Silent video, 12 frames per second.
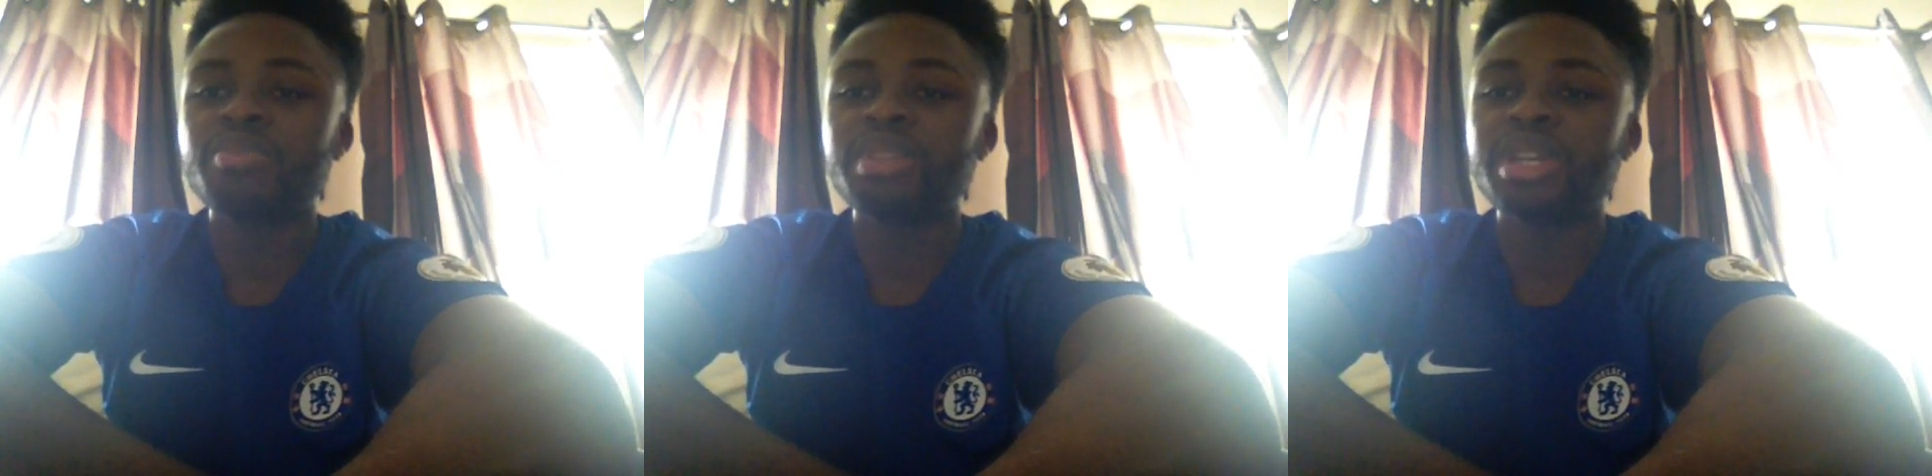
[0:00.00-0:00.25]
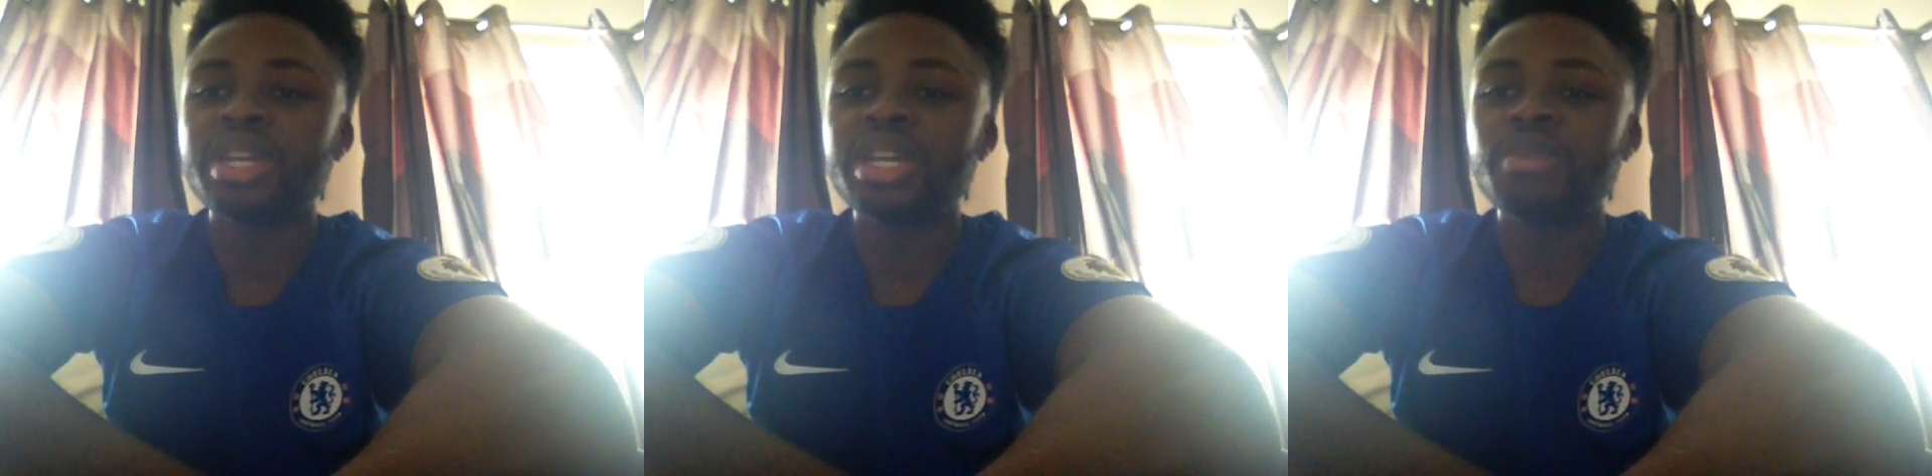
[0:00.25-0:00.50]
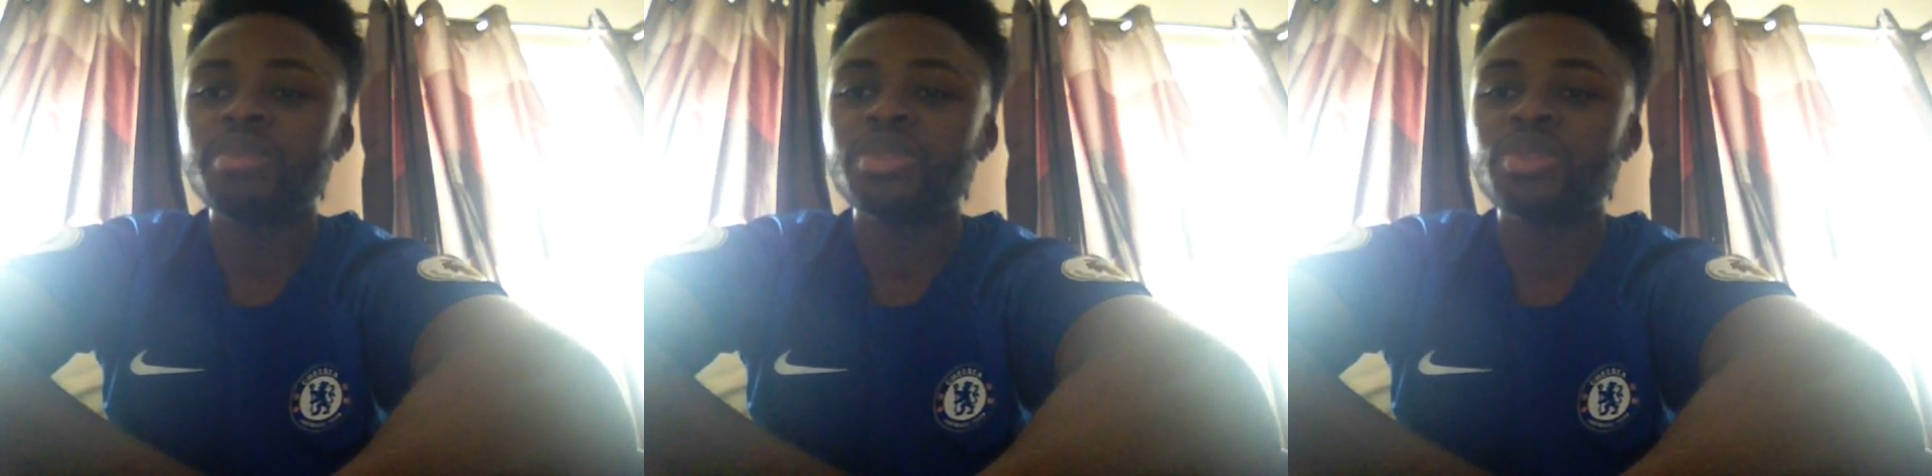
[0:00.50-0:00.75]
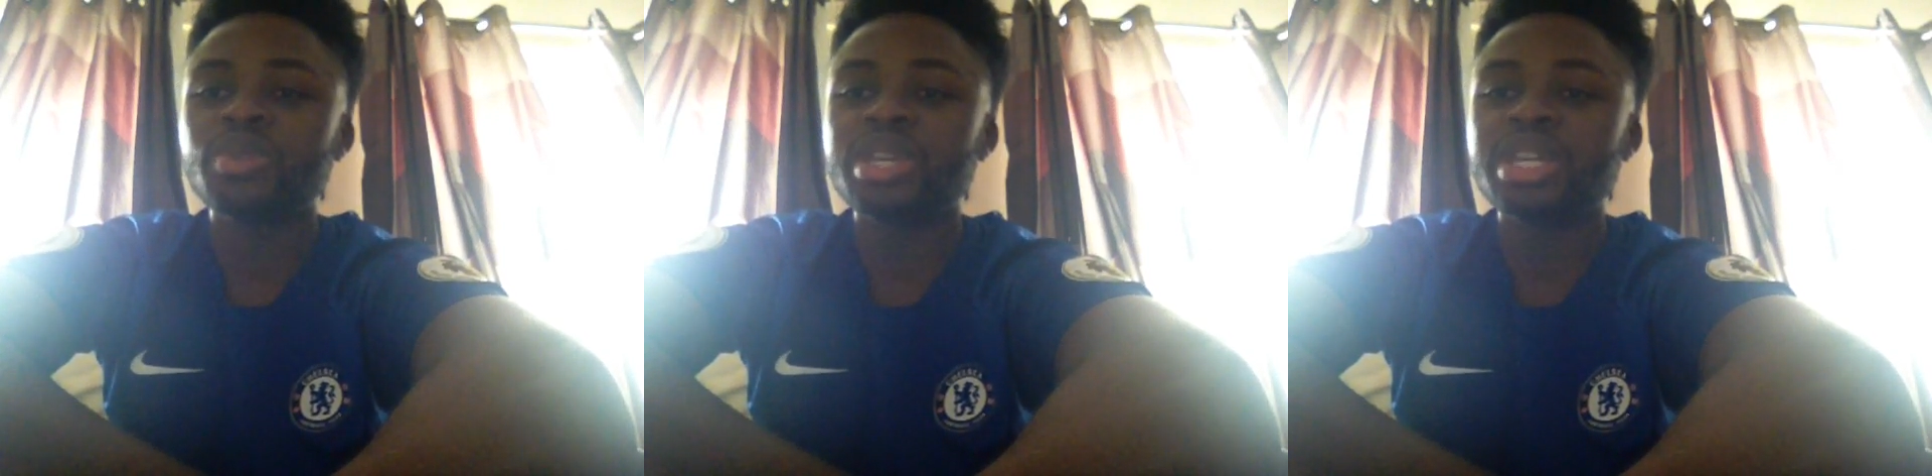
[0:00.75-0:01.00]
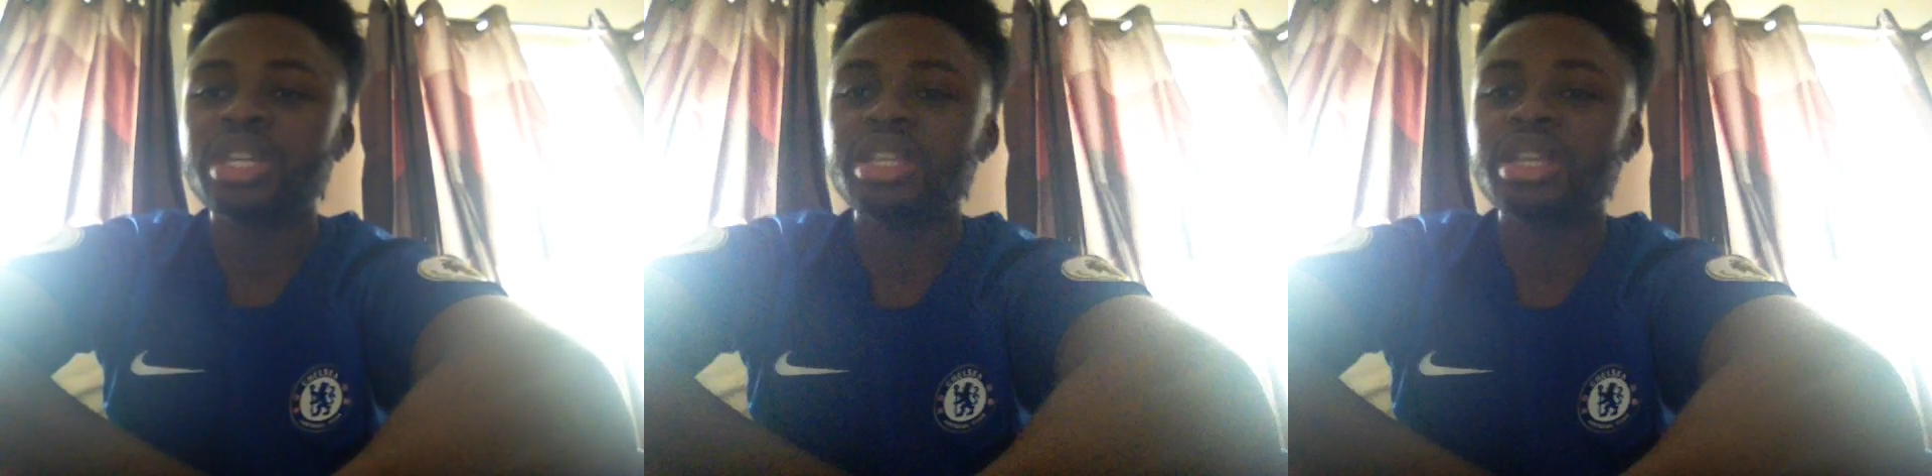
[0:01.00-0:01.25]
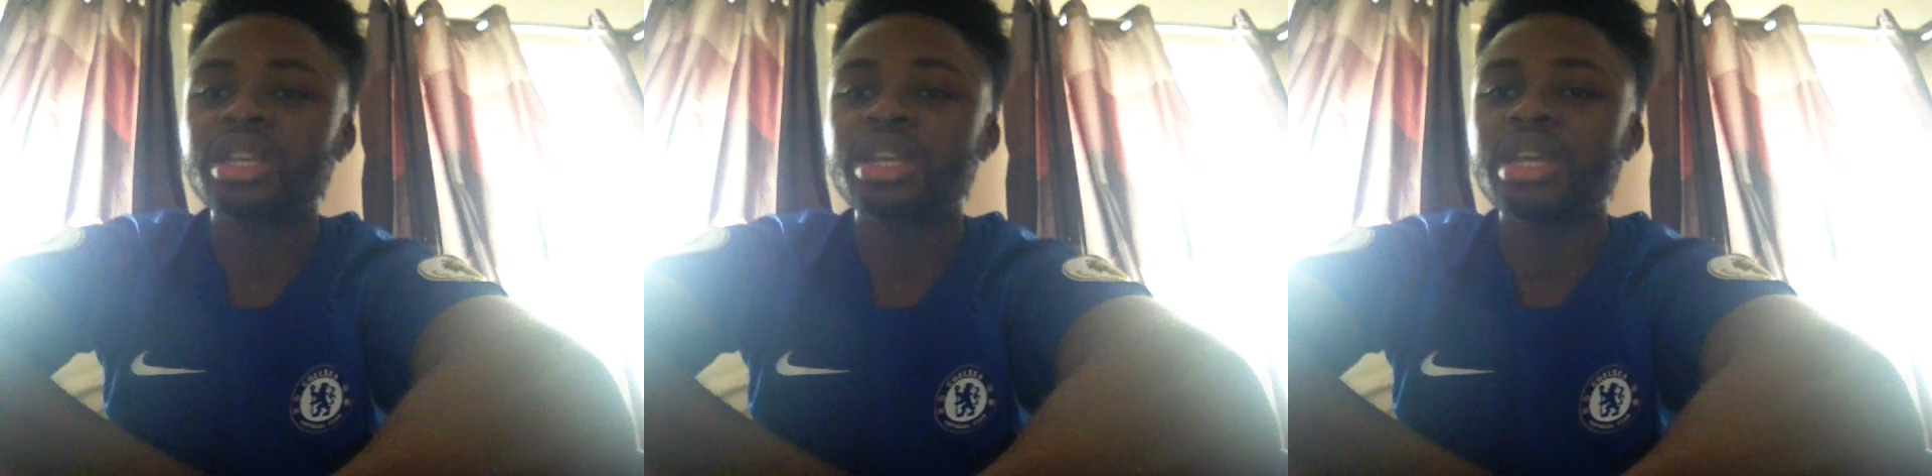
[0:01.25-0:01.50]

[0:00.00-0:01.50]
play between